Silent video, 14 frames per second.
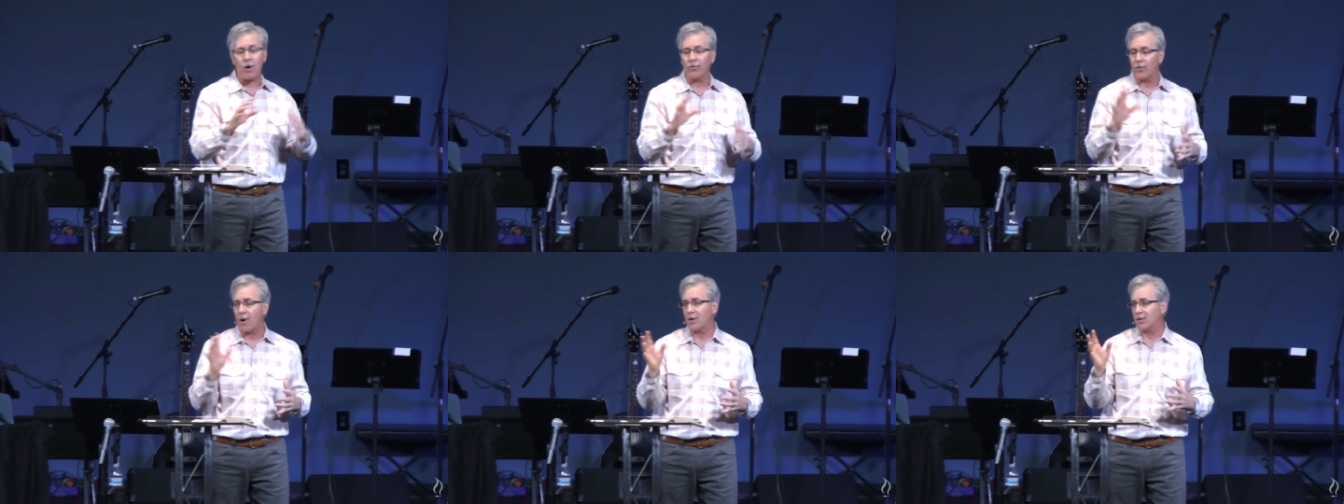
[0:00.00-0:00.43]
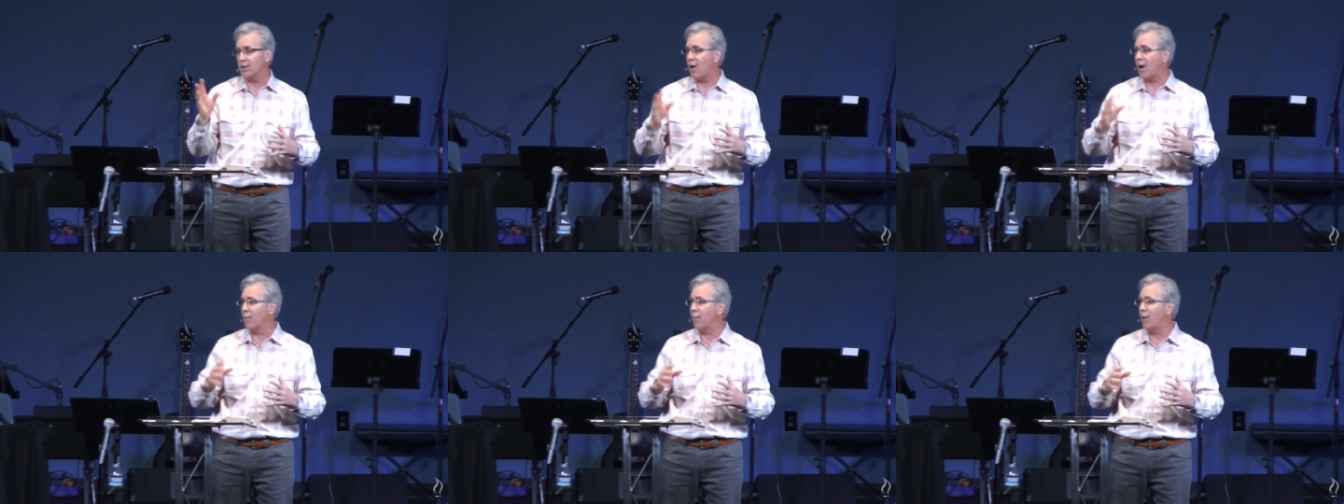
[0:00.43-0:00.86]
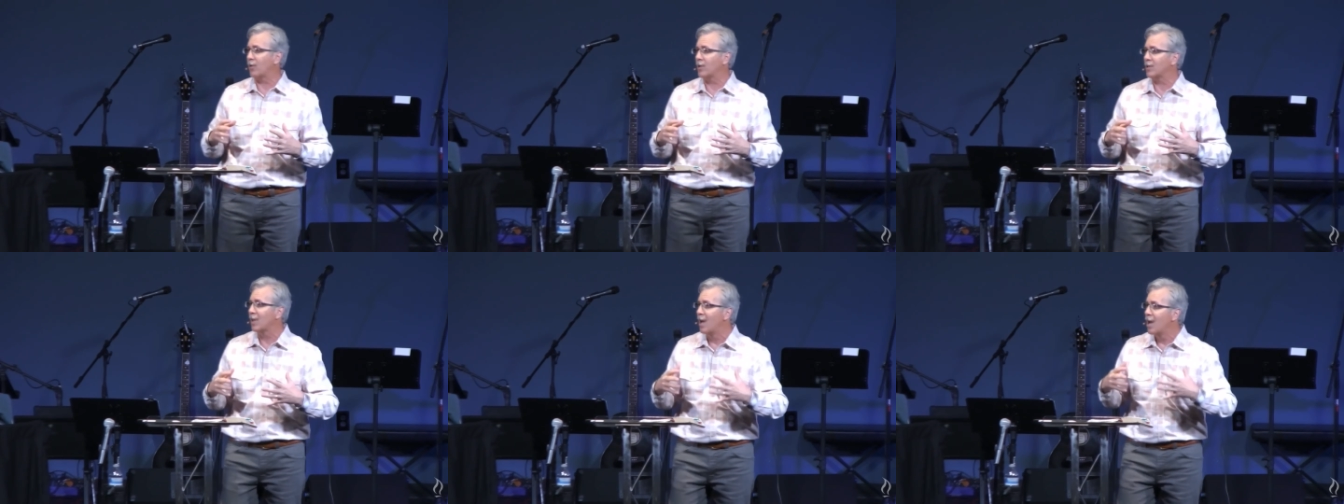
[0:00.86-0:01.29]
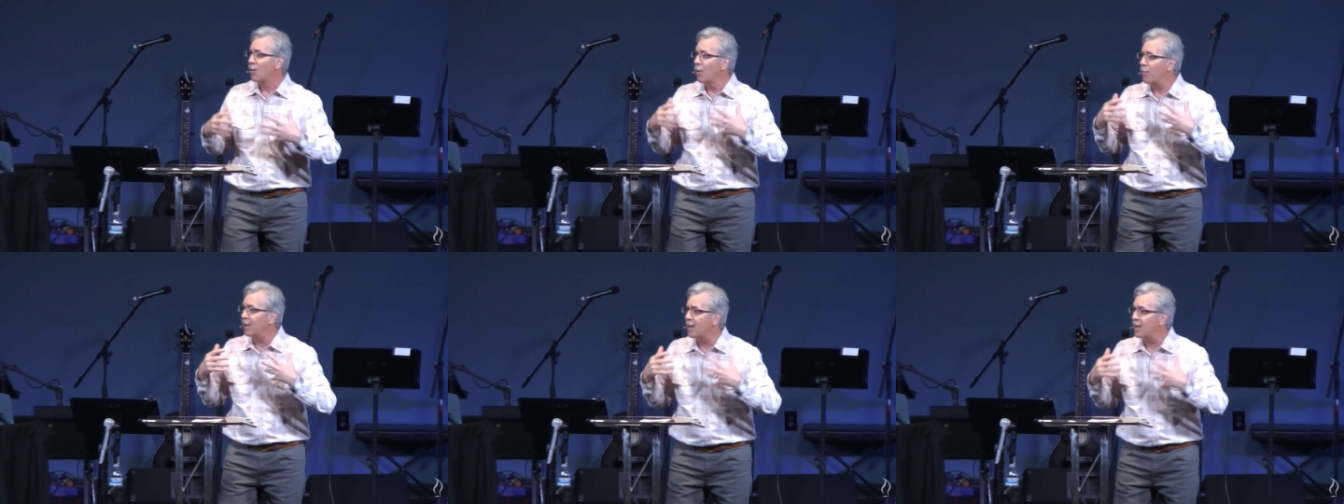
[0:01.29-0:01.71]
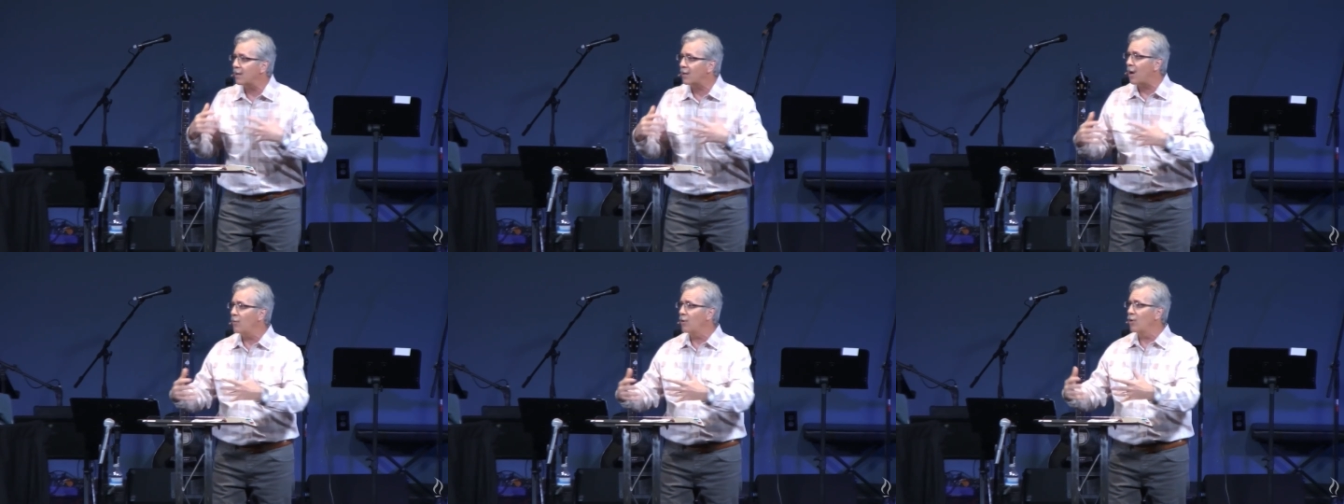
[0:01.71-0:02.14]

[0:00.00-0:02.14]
Paul talks a lot about this, we begin to come